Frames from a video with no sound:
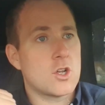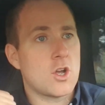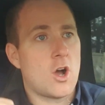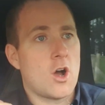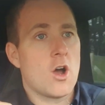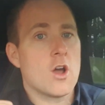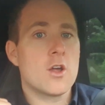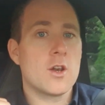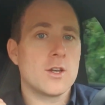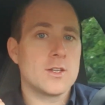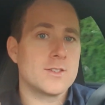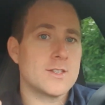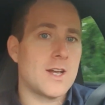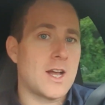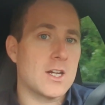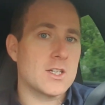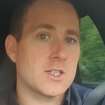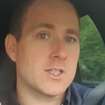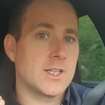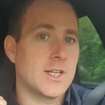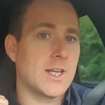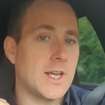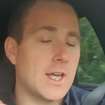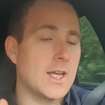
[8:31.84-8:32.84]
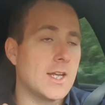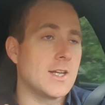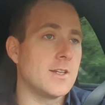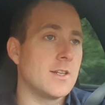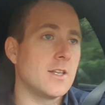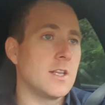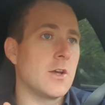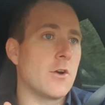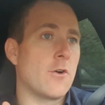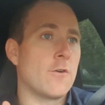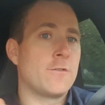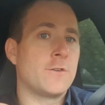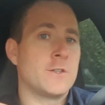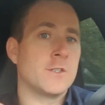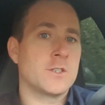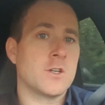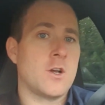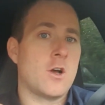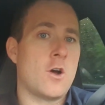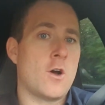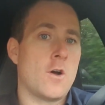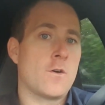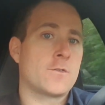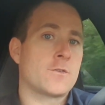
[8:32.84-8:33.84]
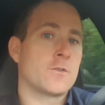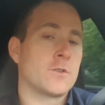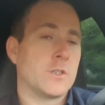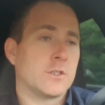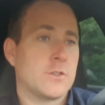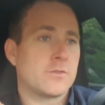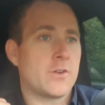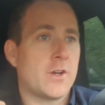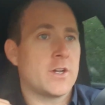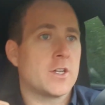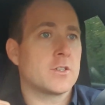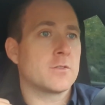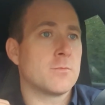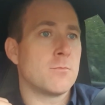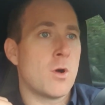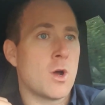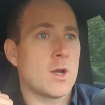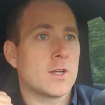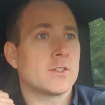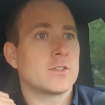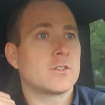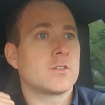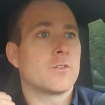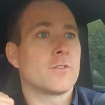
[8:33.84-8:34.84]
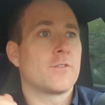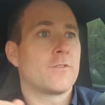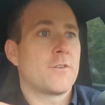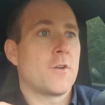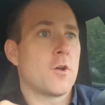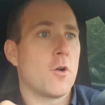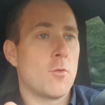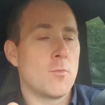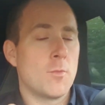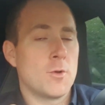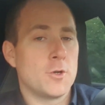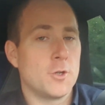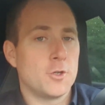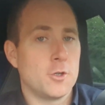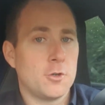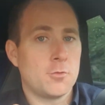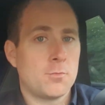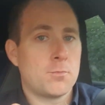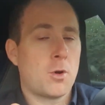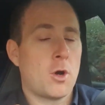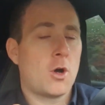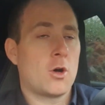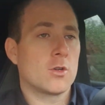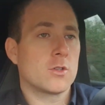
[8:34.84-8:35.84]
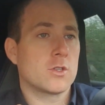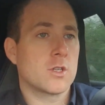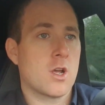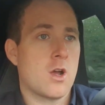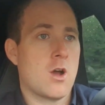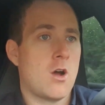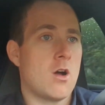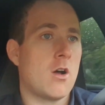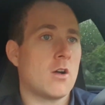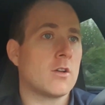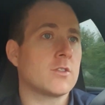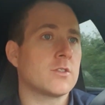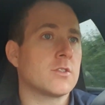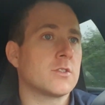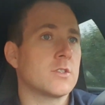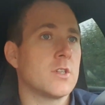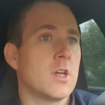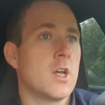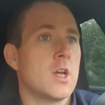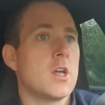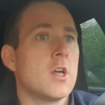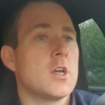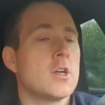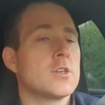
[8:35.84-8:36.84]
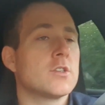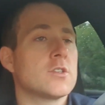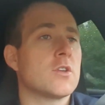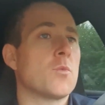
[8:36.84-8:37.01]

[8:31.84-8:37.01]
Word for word: Kyle is actually in the office after he's finished mine to film a new podcast.